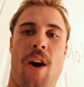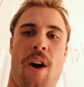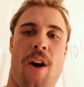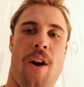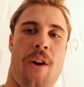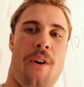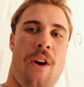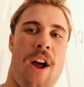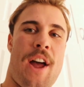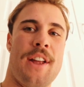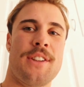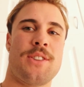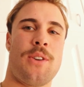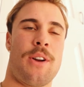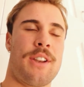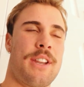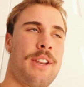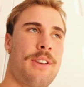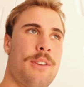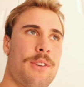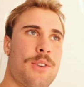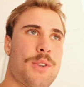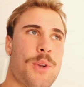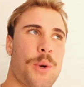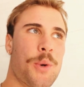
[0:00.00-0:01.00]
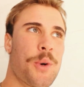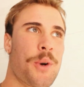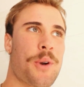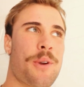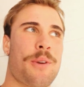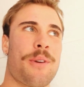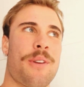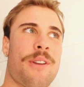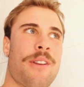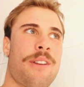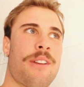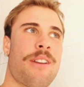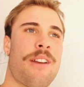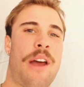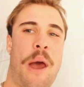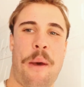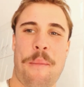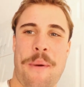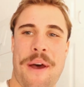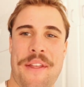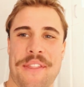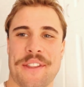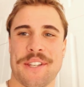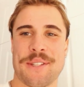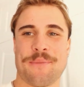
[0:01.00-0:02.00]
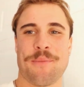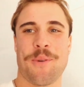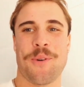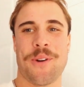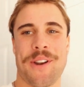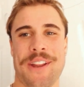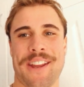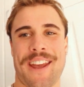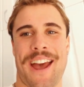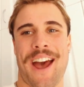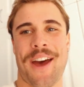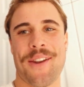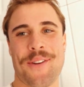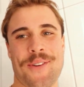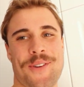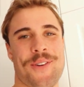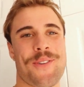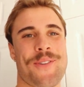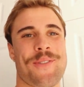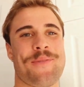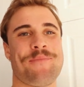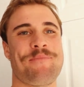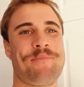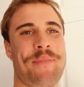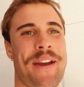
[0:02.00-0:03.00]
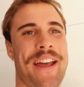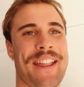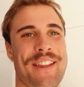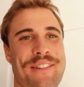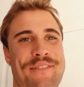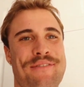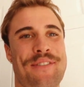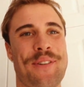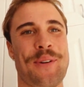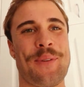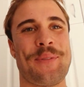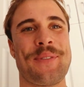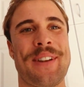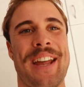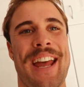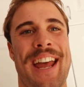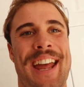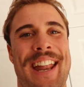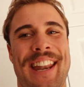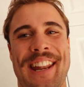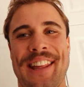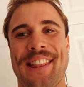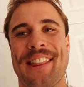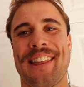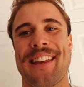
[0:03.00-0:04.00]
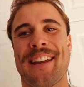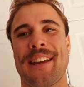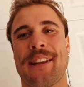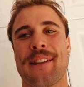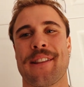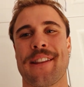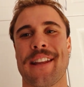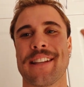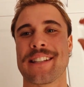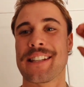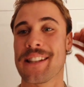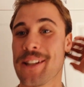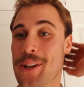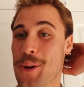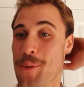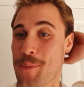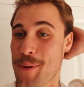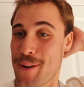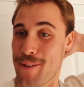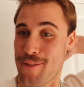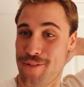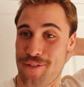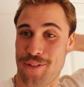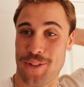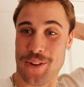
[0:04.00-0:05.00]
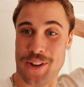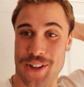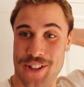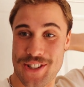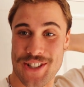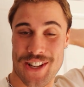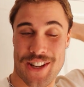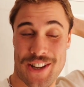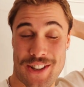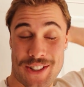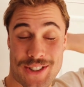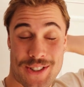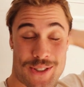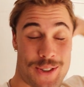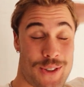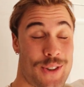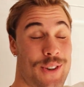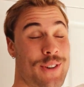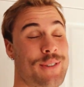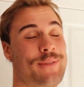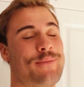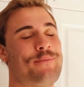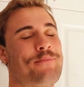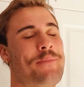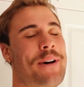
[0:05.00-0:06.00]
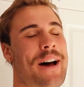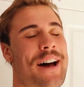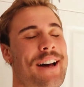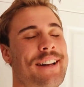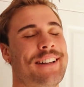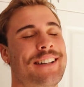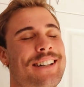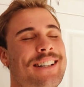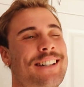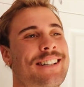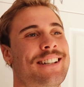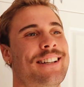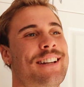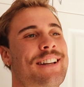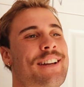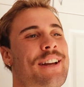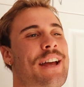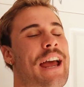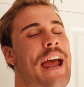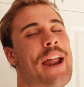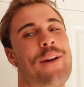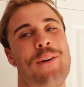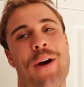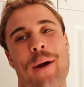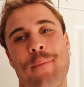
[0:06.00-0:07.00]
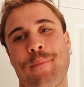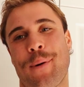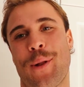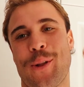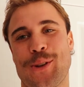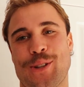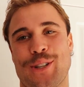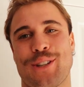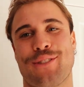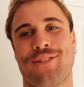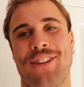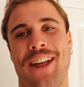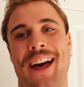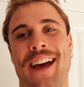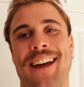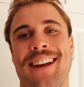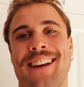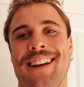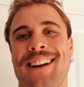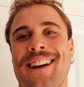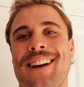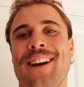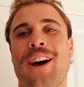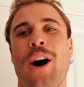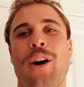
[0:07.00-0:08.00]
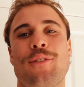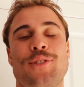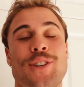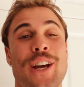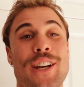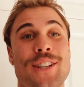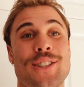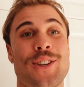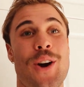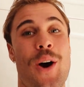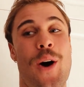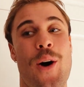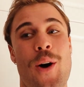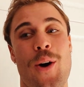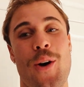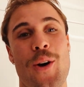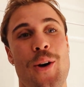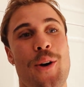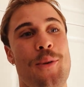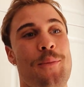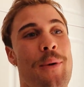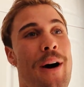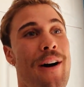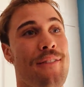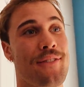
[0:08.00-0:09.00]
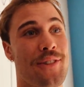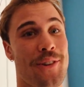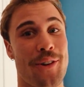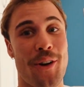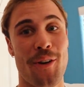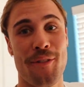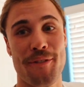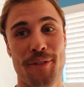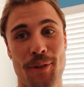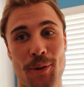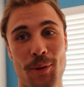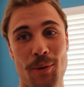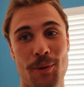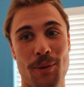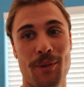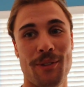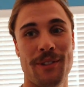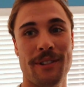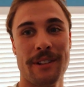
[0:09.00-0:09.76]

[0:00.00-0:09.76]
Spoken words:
All right. So I didn't talk about this morning at all. Barely filmed anything. There's a little bit of footage that you saw, but anyway, apologies for that. Just got home after a full